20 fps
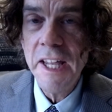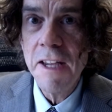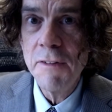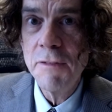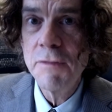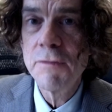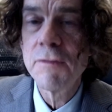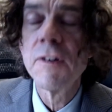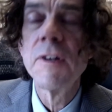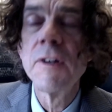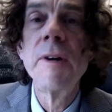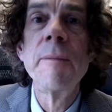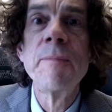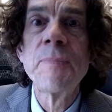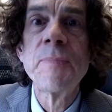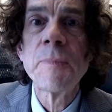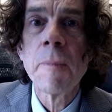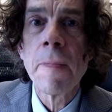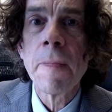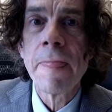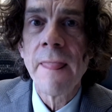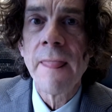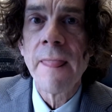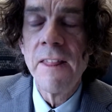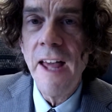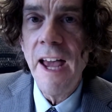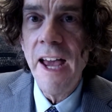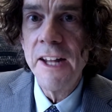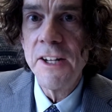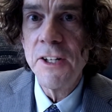belief
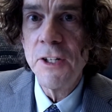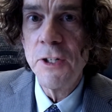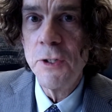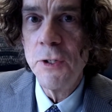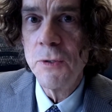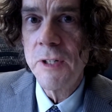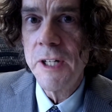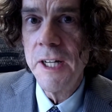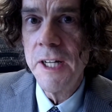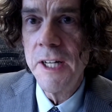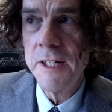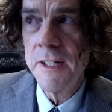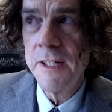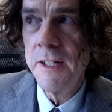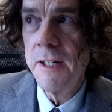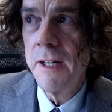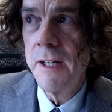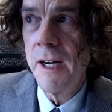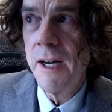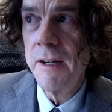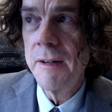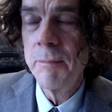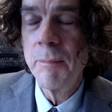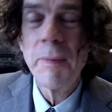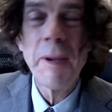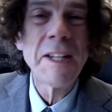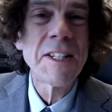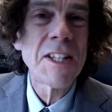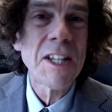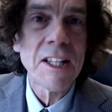that you can
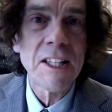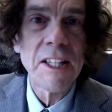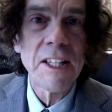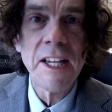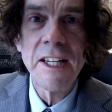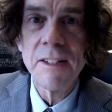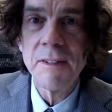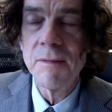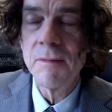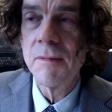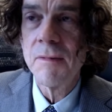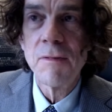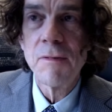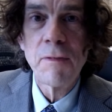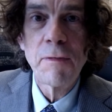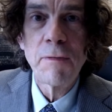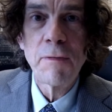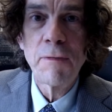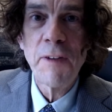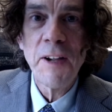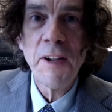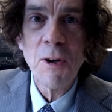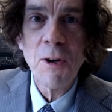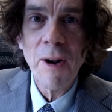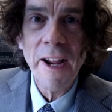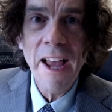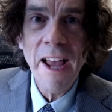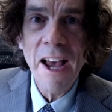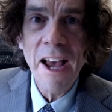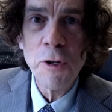basically, in
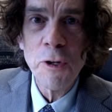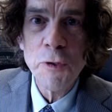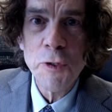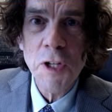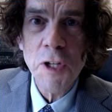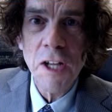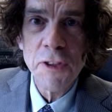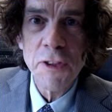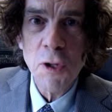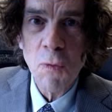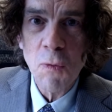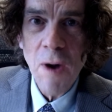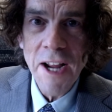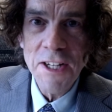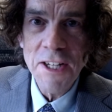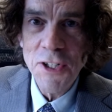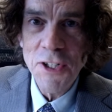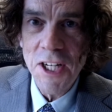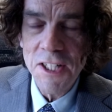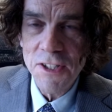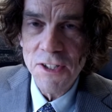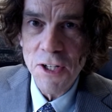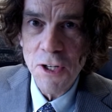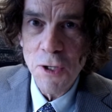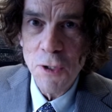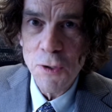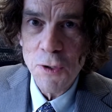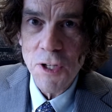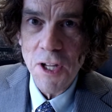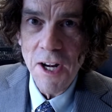figuring out who's got the right
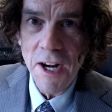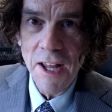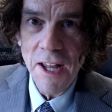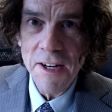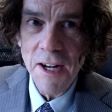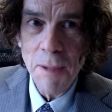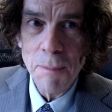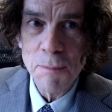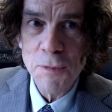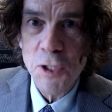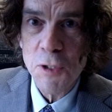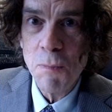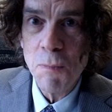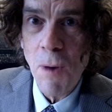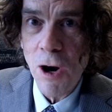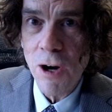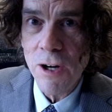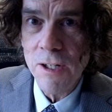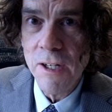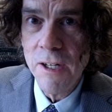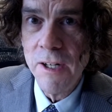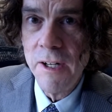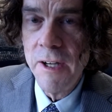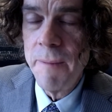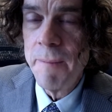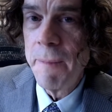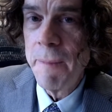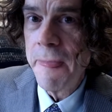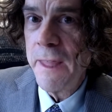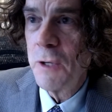genes and who's going to end up
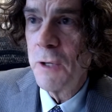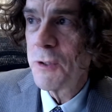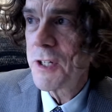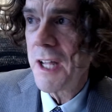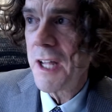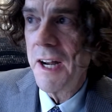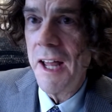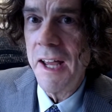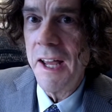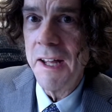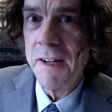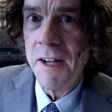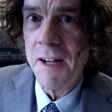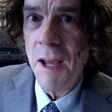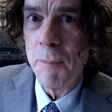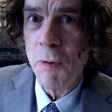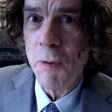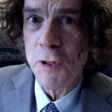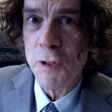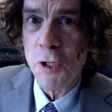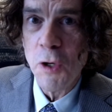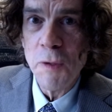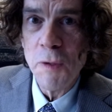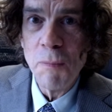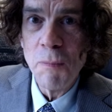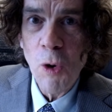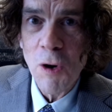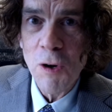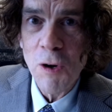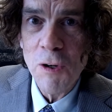smart, who's going to end up
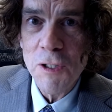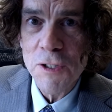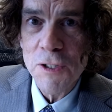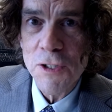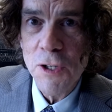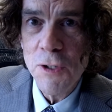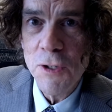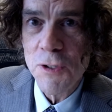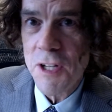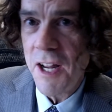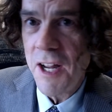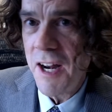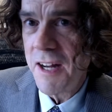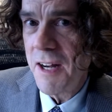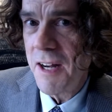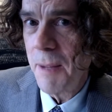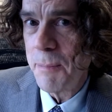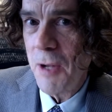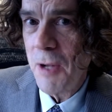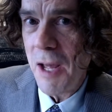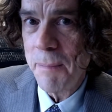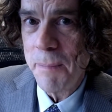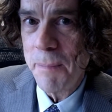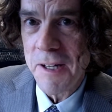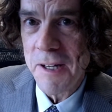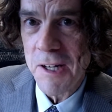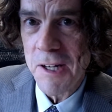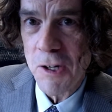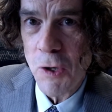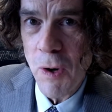with good morals, who's going to end up
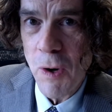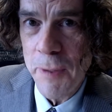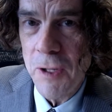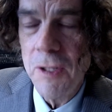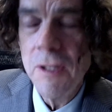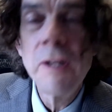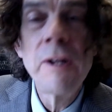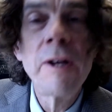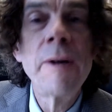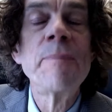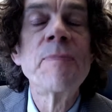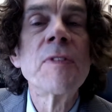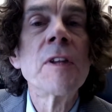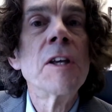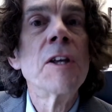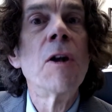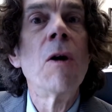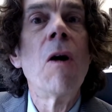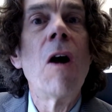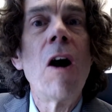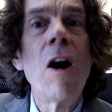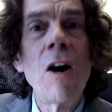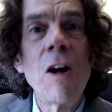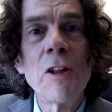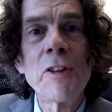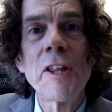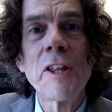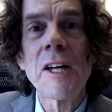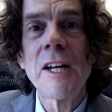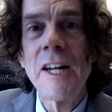not being a criminal,
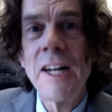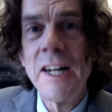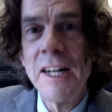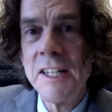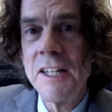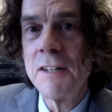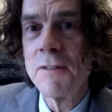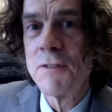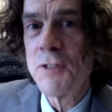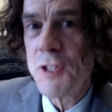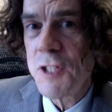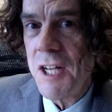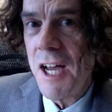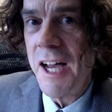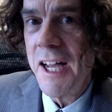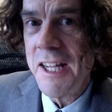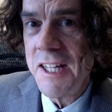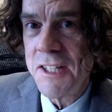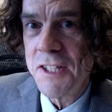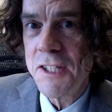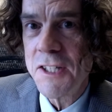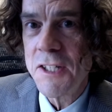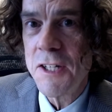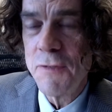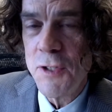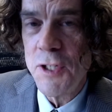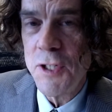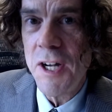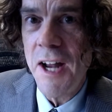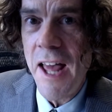all the kind of
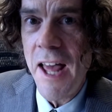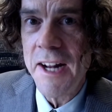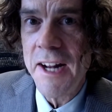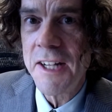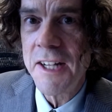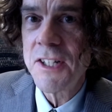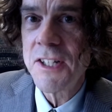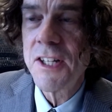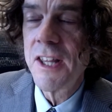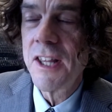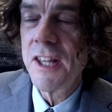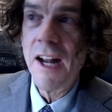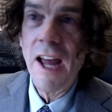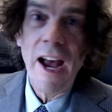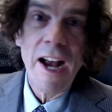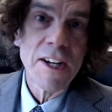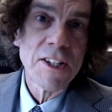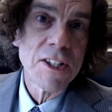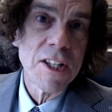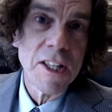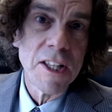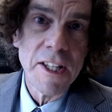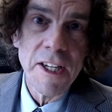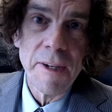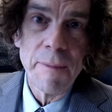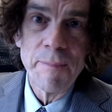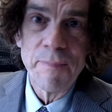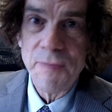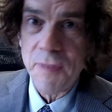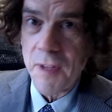science of genetics that
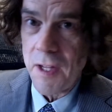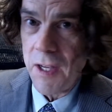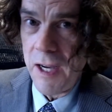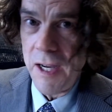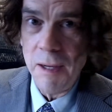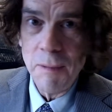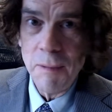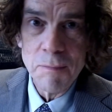actually